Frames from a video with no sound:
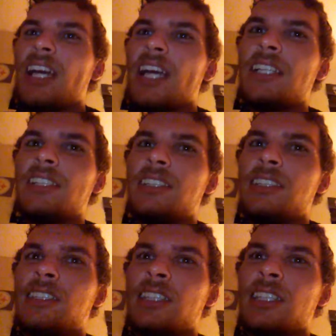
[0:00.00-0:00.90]
I didn't
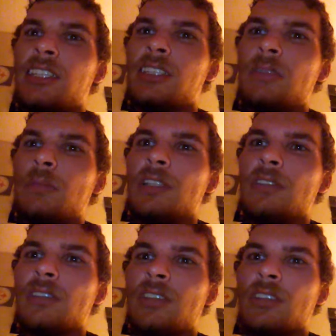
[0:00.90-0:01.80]
see it to
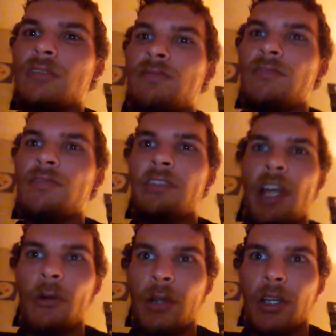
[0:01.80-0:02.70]
be
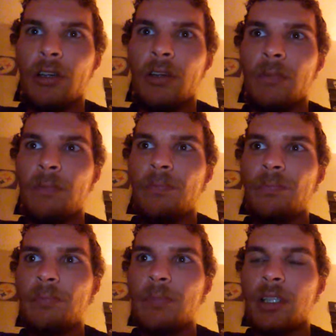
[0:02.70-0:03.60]
very good,
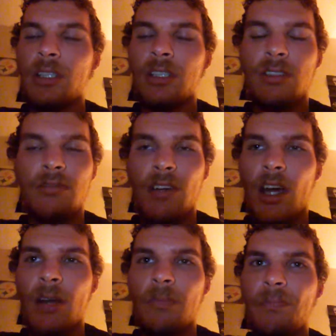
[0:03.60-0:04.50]
but it's
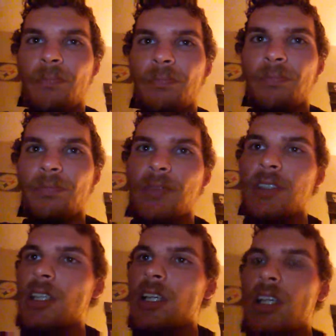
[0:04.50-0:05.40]
fine.
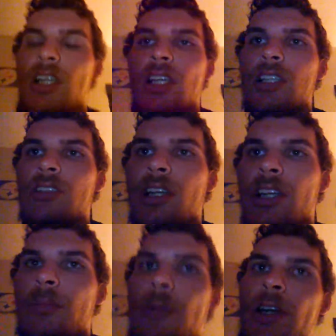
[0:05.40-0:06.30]
Track
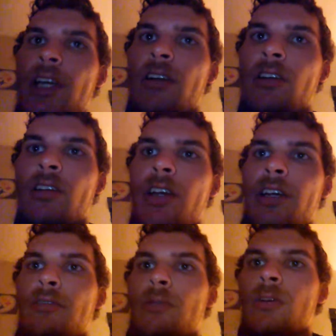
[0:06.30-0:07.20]
number eight, All I
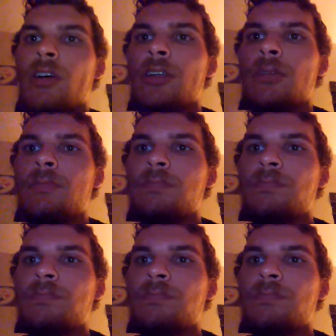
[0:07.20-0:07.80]
Ever Wanted.